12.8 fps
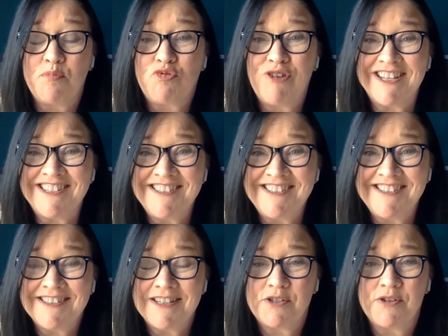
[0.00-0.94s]
presence.
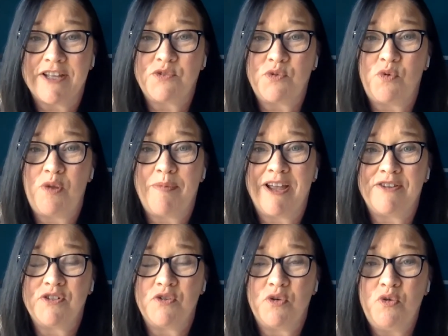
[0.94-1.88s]
So that's all
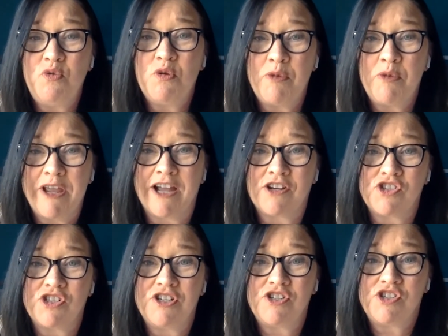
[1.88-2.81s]
about who are we
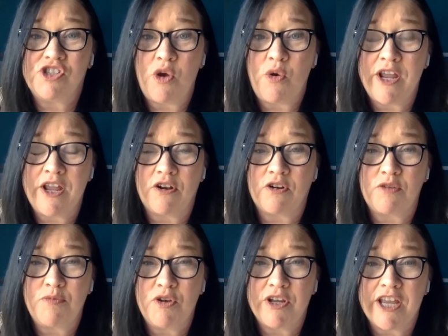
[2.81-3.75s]
actually showing in our
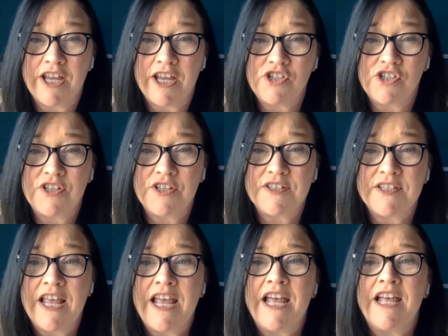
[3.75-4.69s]
communications.
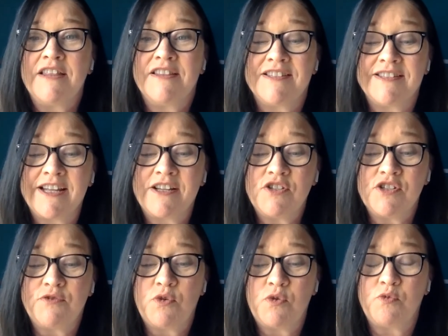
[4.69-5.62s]
The
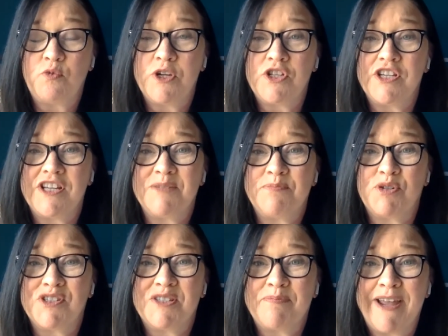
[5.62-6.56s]
second of which is
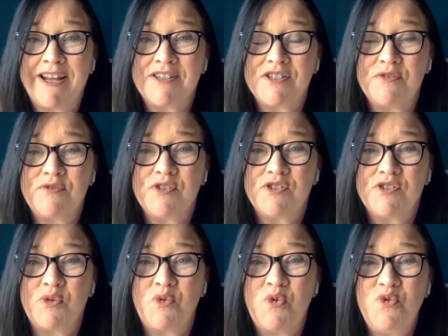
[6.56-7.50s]
perspective.
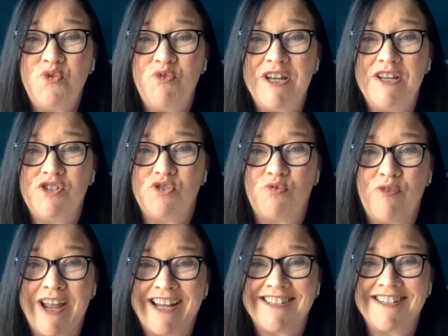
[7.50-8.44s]
So who's really
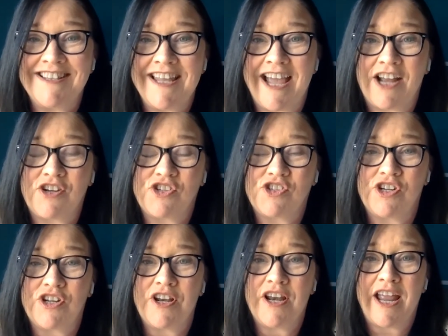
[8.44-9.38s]
directing the
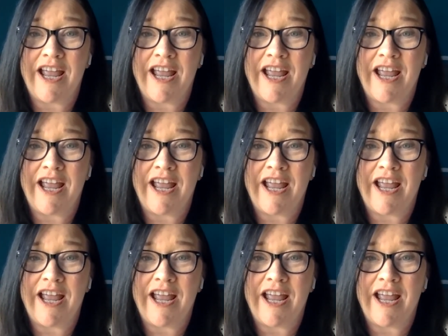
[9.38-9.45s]
action